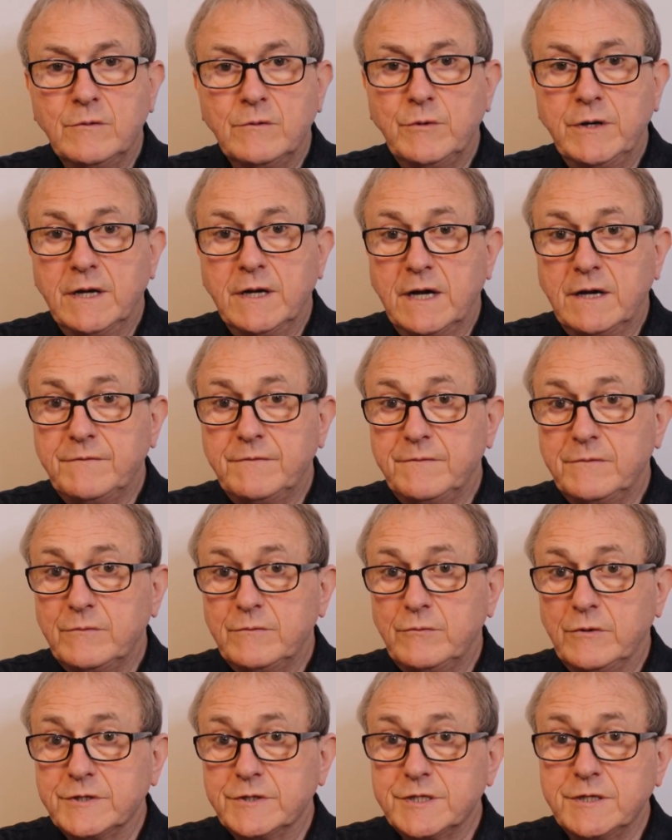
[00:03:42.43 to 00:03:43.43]
we have
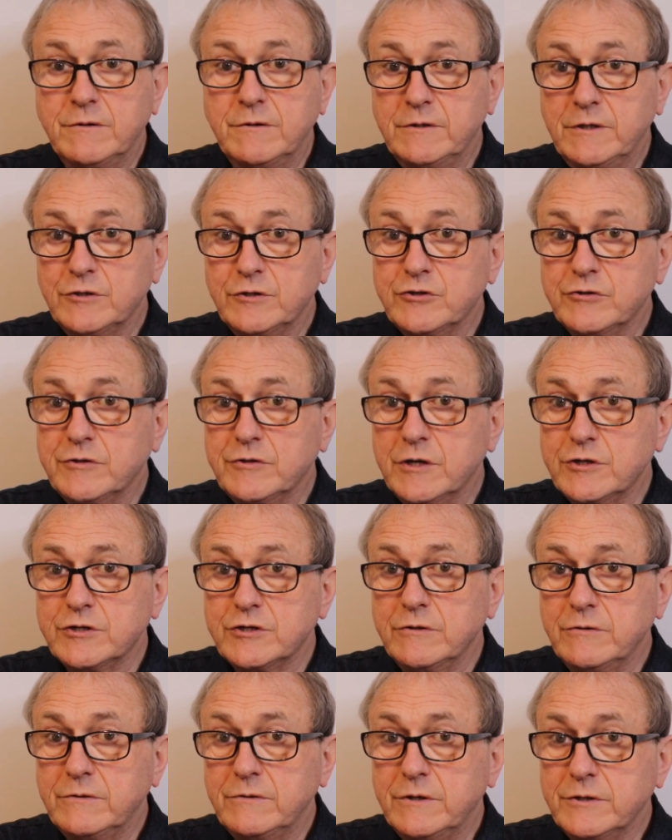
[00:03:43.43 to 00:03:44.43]
what's known in
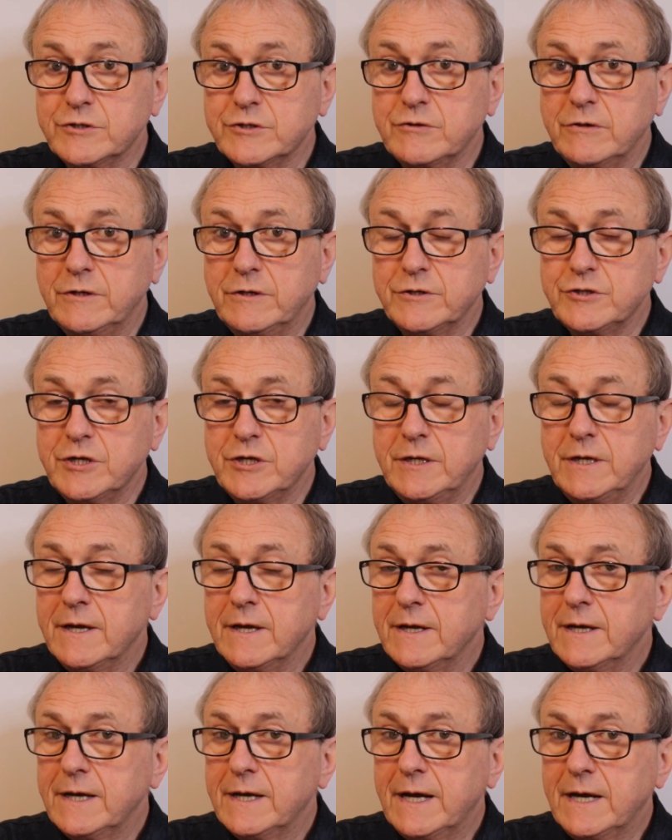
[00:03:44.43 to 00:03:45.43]
traditional astrology
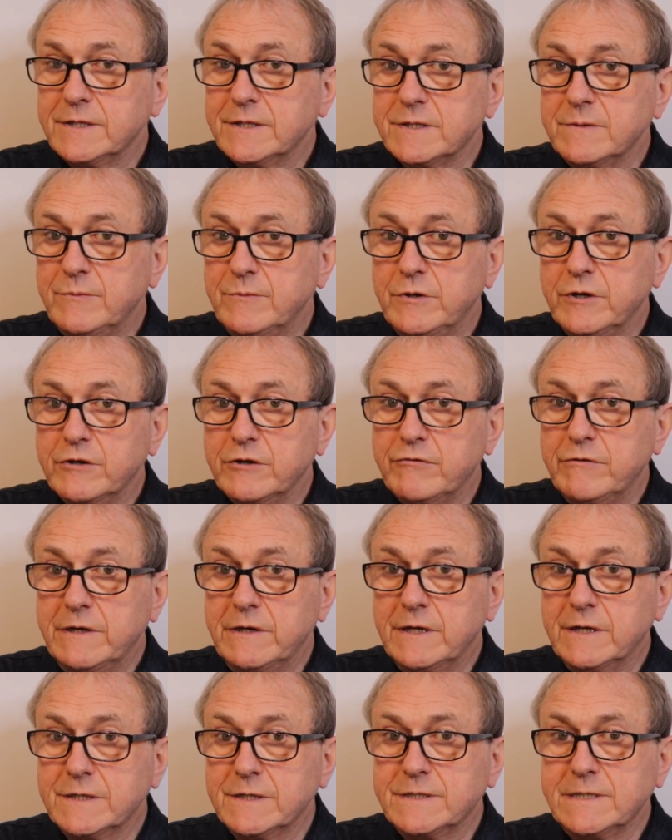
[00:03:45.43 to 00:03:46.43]
as a Mercury
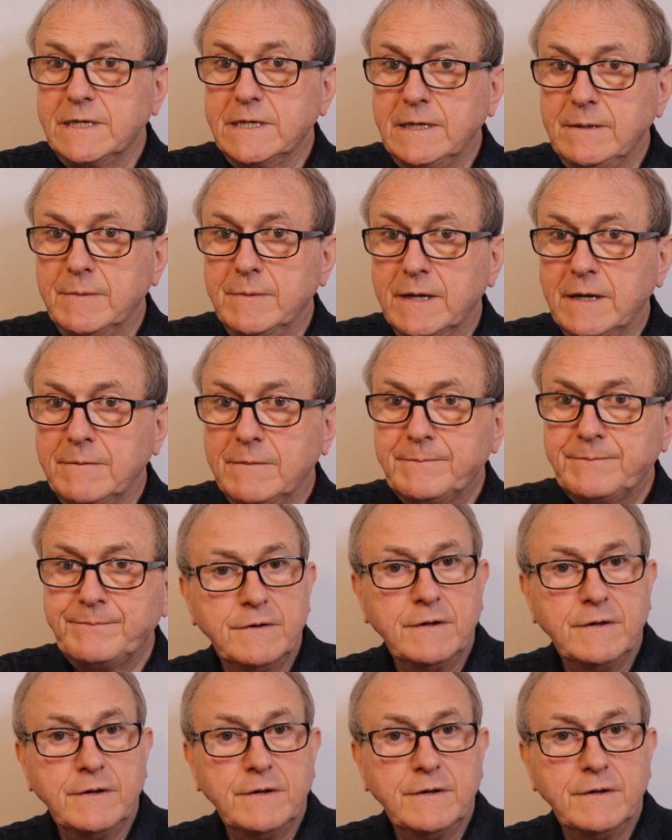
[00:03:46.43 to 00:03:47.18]
Kazemi.